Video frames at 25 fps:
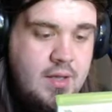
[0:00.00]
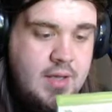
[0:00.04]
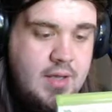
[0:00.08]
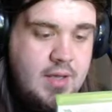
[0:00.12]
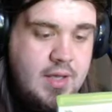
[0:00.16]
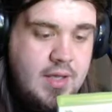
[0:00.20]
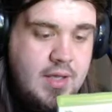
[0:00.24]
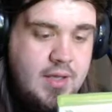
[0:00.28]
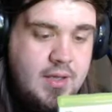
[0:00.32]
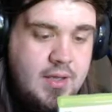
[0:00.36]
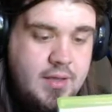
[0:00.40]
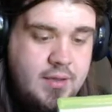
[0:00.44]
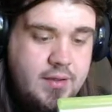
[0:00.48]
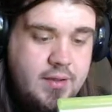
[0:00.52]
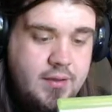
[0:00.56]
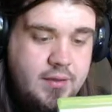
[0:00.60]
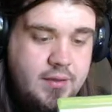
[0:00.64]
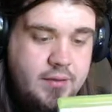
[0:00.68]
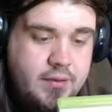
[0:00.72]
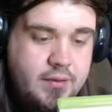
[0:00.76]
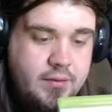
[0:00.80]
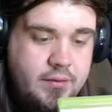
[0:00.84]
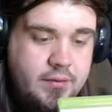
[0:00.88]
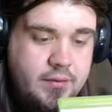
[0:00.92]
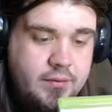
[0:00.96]

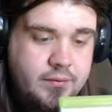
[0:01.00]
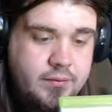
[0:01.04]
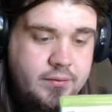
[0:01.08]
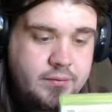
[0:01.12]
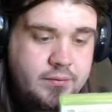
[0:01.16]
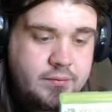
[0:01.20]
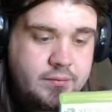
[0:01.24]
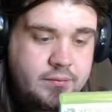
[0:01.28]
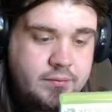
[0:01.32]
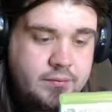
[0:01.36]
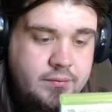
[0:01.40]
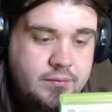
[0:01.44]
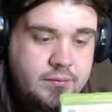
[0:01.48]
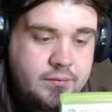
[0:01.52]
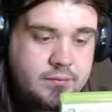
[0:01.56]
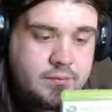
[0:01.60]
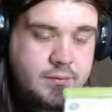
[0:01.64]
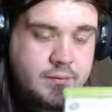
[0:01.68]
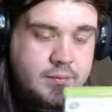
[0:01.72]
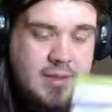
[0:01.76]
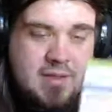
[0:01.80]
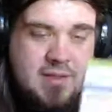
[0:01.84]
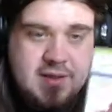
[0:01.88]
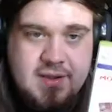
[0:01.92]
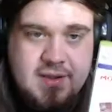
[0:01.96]
And
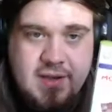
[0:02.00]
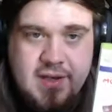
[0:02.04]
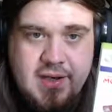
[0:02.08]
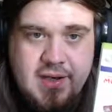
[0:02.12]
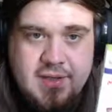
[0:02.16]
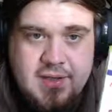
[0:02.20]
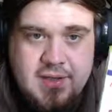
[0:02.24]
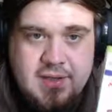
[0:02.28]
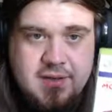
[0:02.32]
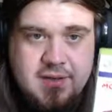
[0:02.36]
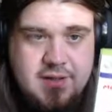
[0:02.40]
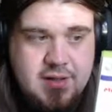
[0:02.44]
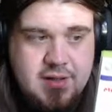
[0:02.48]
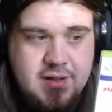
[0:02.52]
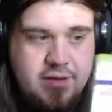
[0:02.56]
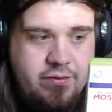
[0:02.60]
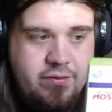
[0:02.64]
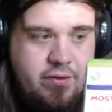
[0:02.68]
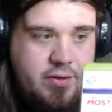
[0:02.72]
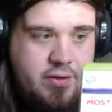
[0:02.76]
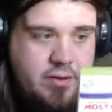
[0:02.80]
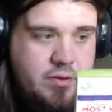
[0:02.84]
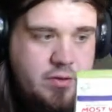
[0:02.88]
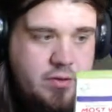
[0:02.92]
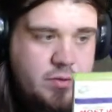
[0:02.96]
police lights and stuff
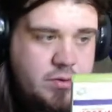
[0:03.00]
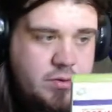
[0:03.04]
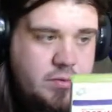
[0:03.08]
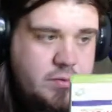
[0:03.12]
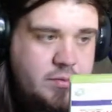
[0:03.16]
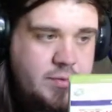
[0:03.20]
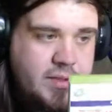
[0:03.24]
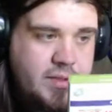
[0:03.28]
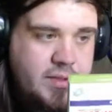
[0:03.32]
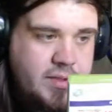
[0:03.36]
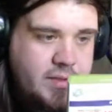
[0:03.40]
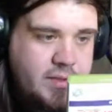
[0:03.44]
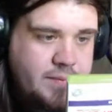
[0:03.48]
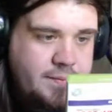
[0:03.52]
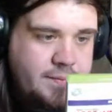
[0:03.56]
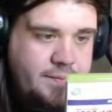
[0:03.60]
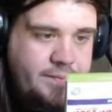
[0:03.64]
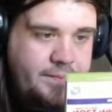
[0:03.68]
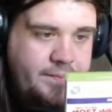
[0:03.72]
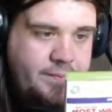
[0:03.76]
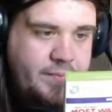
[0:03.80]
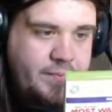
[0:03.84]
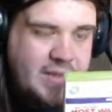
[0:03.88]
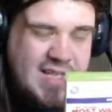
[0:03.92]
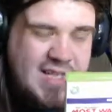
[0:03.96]
are cool, but
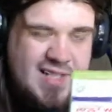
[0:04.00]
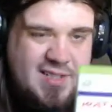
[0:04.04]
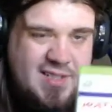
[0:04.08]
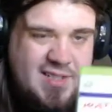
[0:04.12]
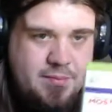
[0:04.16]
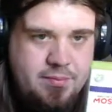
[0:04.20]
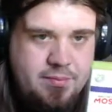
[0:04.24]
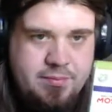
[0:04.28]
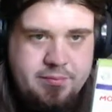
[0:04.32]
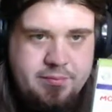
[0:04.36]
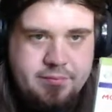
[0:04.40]
that's